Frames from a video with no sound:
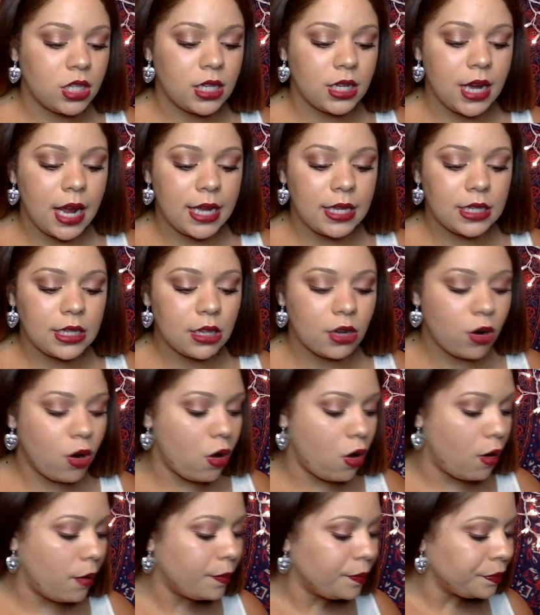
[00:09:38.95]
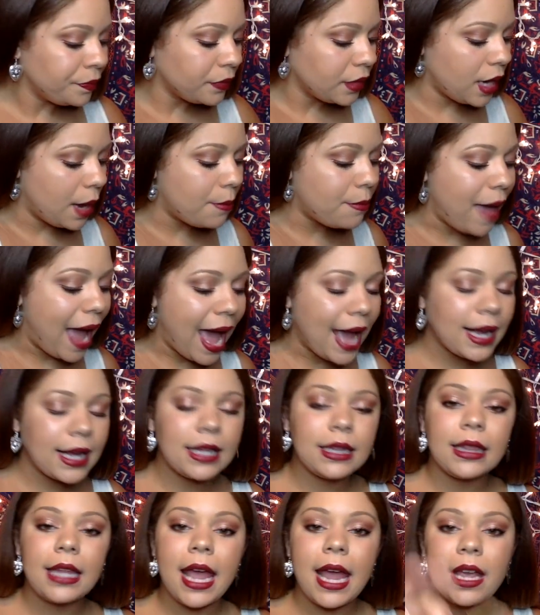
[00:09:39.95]
It's a nice little matte
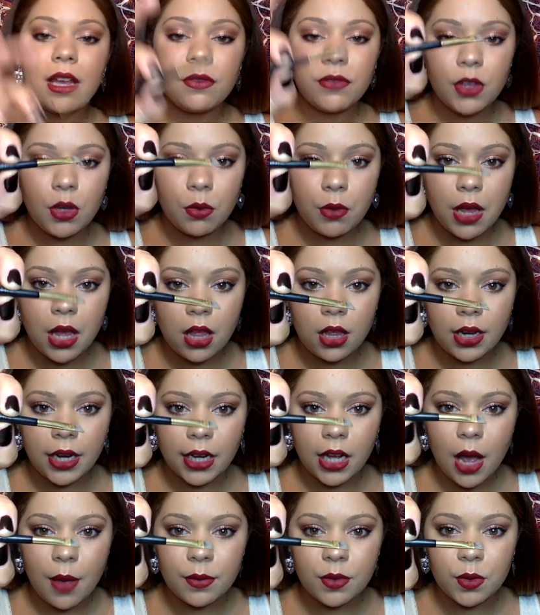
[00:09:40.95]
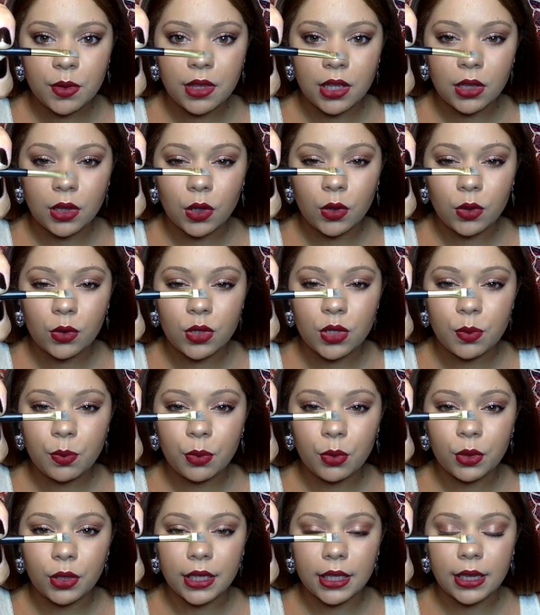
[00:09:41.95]
clay, if you will, and it comes with a little
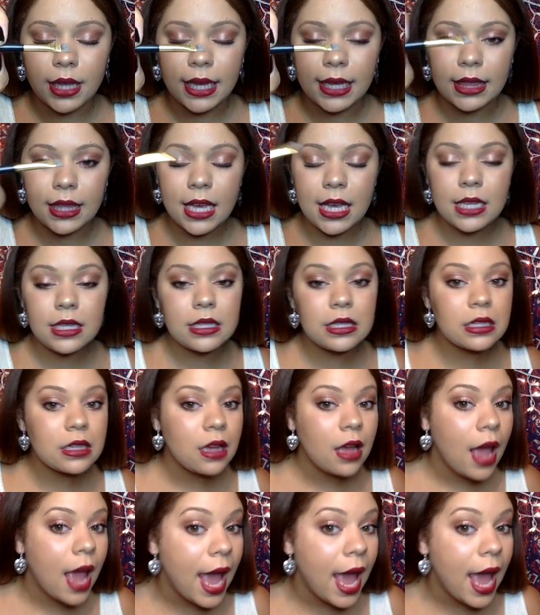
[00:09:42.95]
spoolie like this.